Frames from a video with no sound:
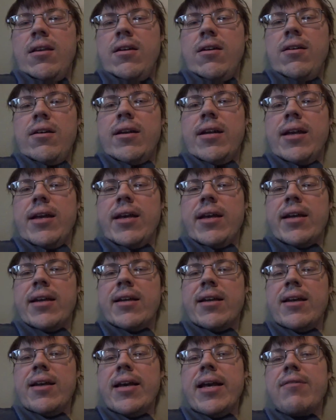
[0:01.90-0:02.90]
Okay,
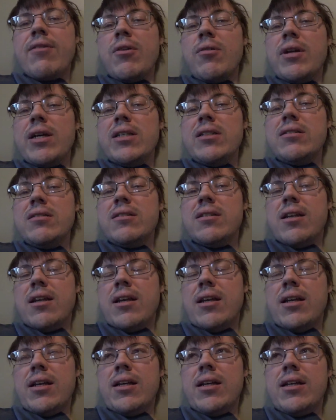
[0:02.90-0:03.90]
hi everyone.
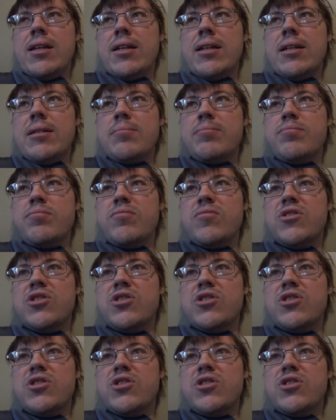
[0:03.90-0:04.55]
Um,